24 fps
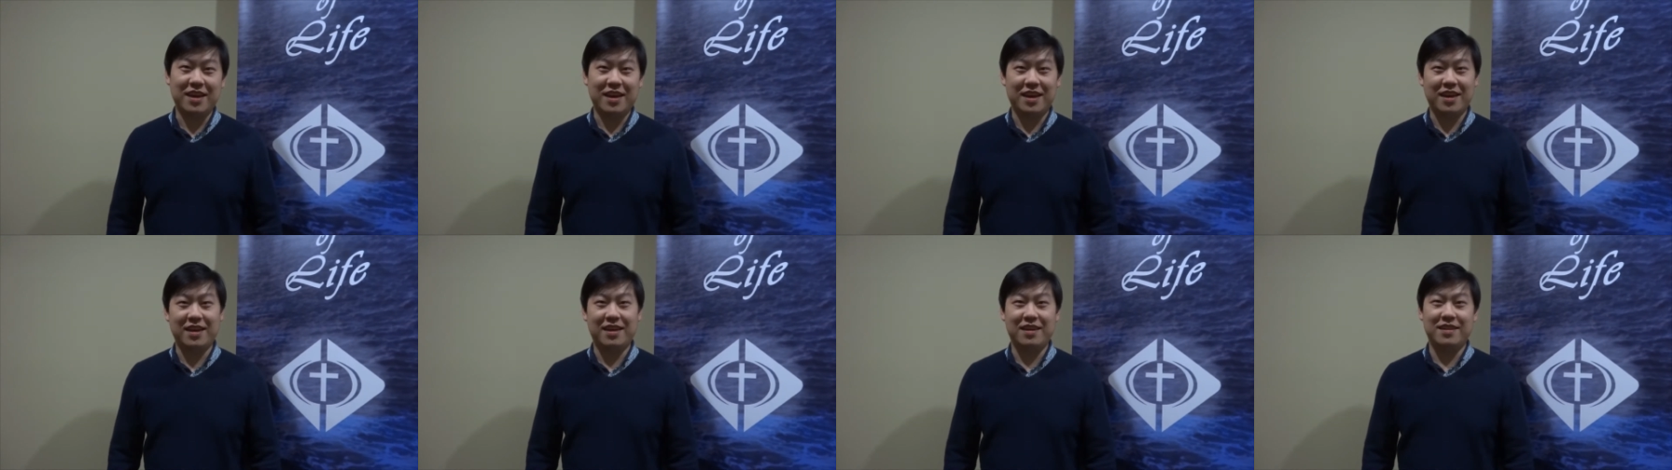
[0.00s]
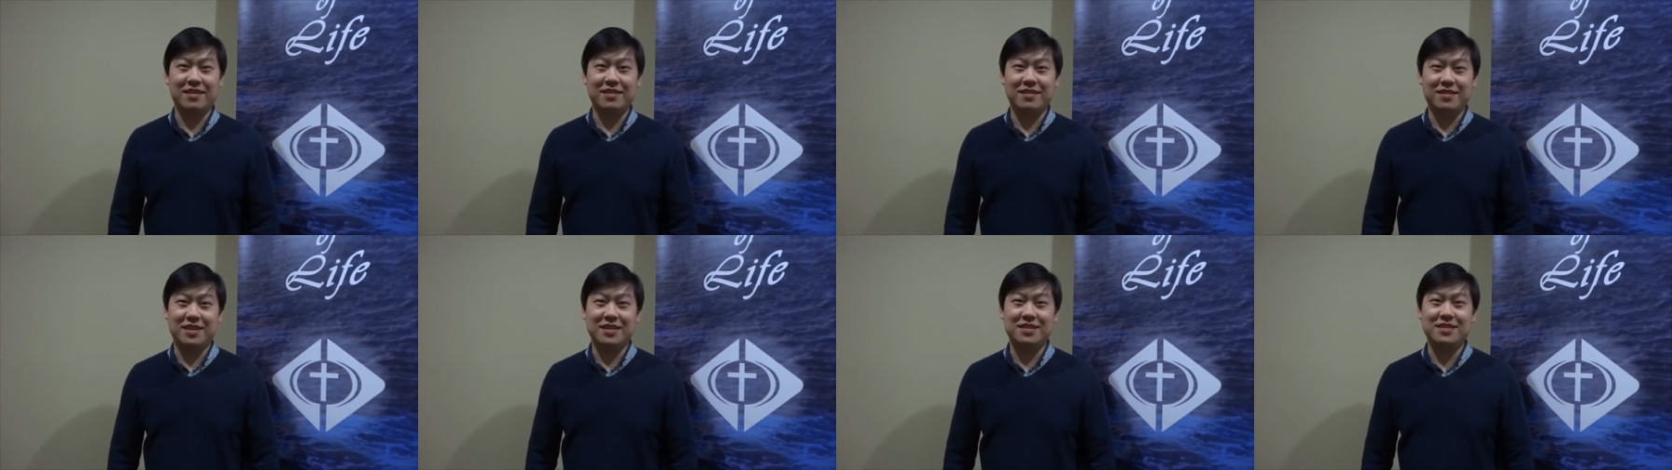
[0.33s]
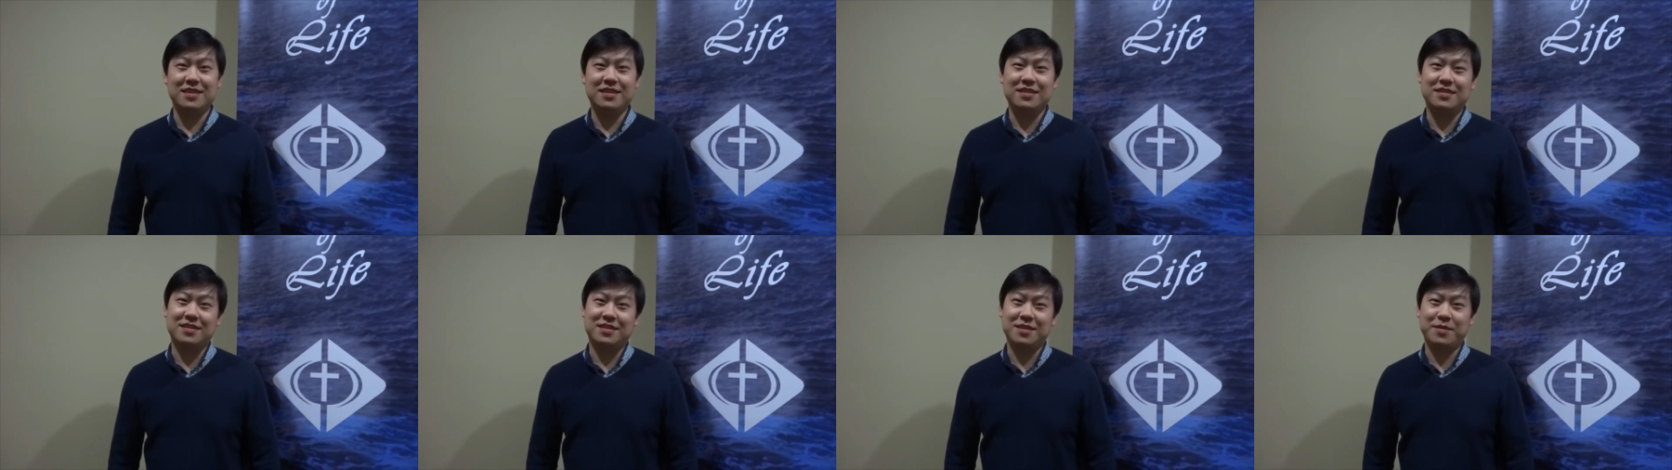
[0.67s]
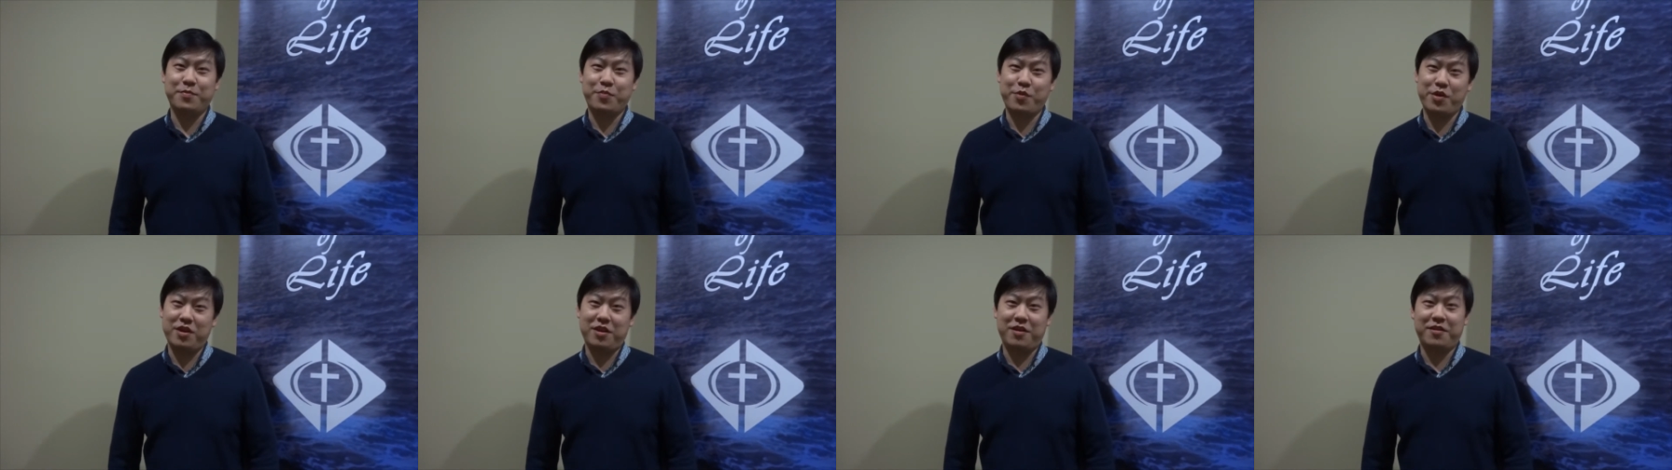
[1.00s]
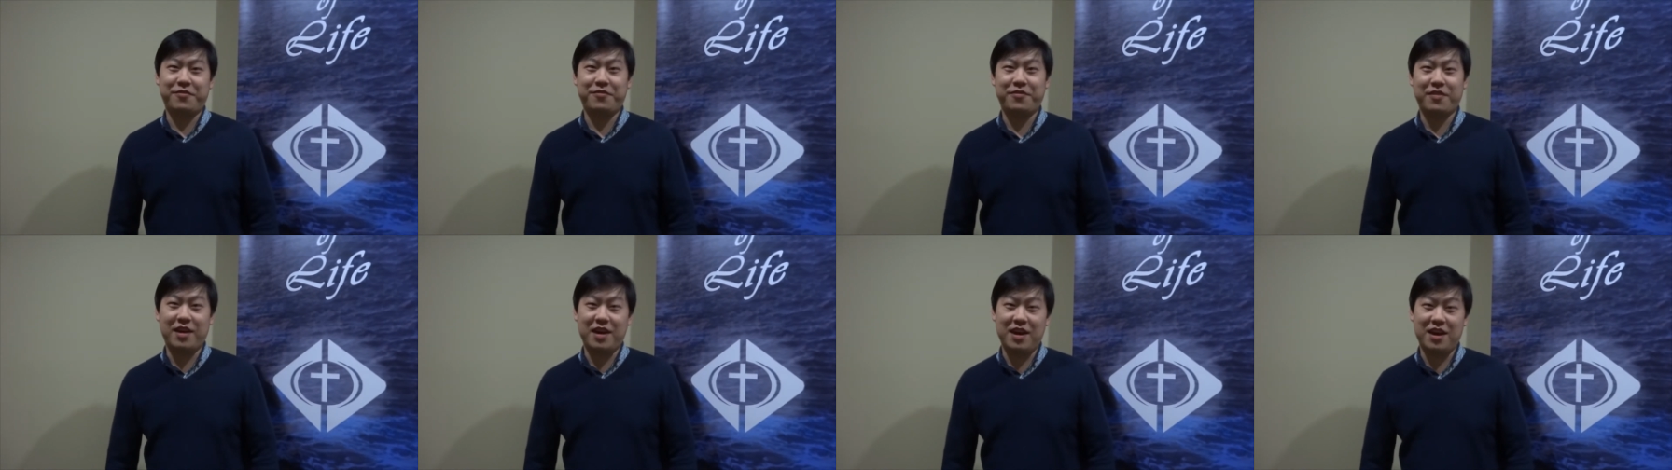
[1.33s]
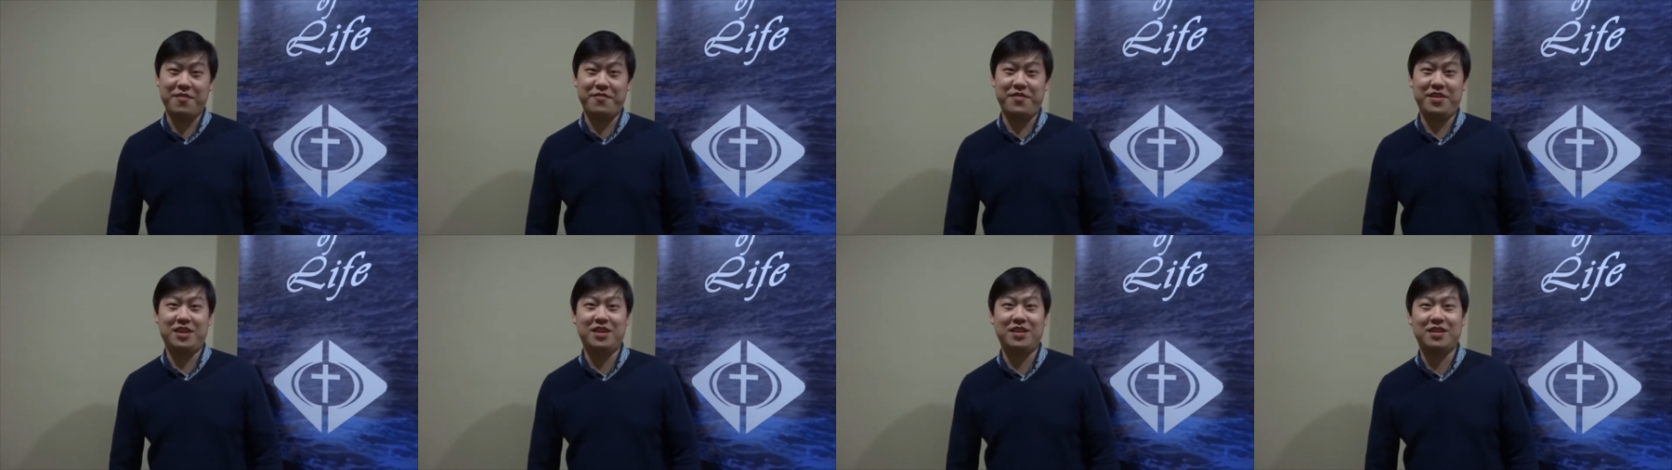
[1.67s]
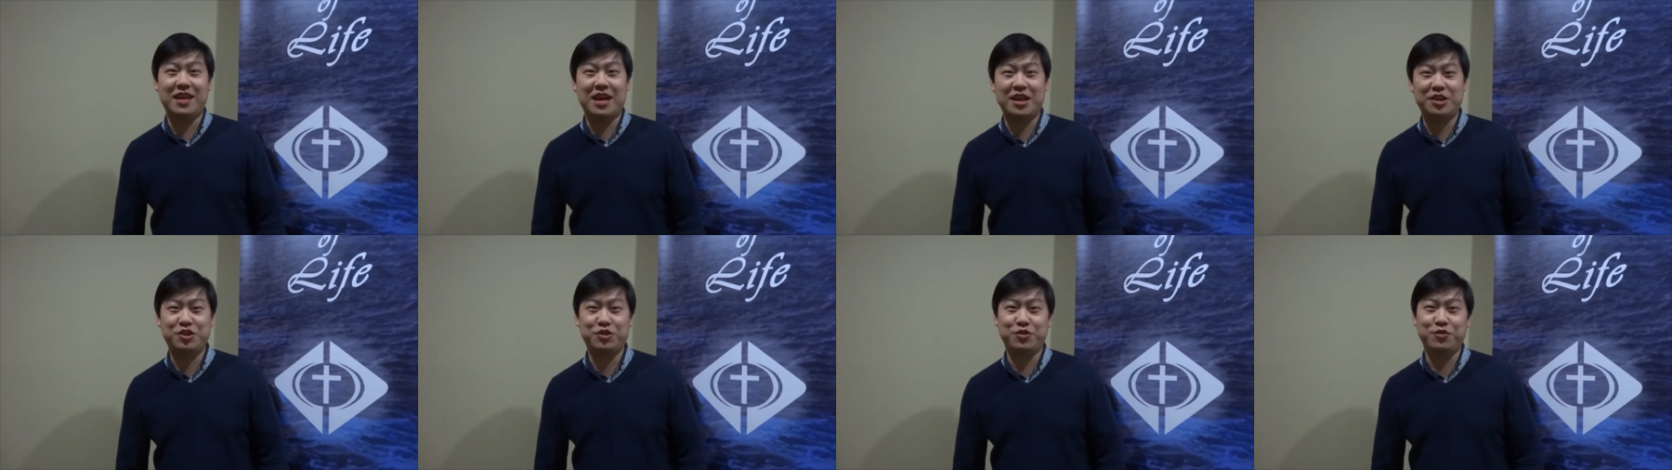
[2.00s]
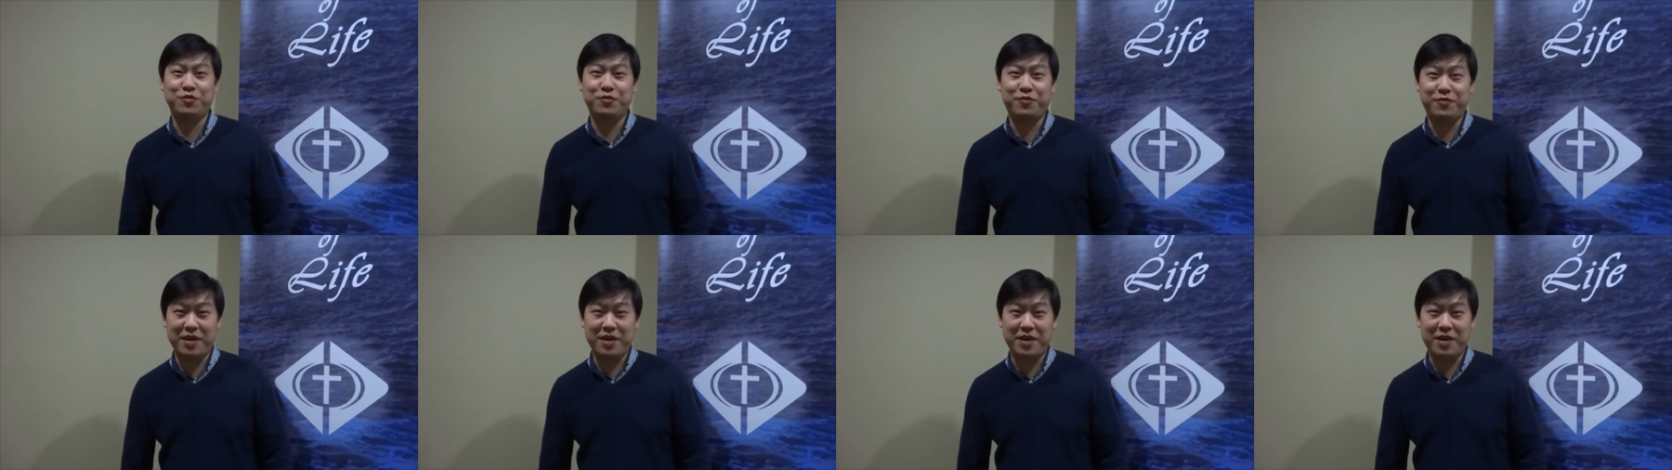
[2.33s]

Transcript: and this is the Bread of Life International